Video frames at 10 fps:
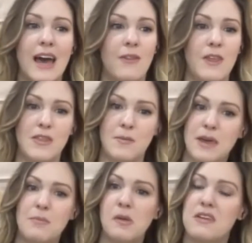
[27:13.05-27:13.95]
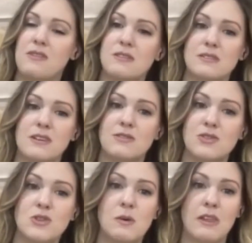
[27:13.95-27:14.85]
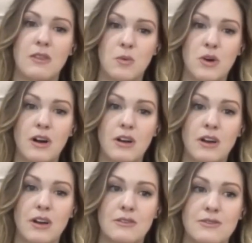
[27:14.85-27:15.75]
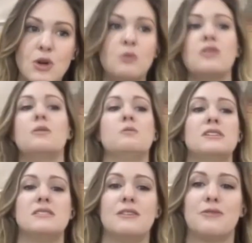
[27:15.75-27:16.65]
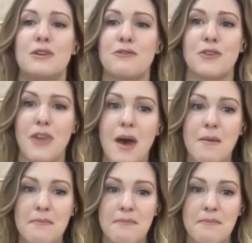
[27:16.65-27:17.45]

and then the people in the seats doing the work don't know what's different for them.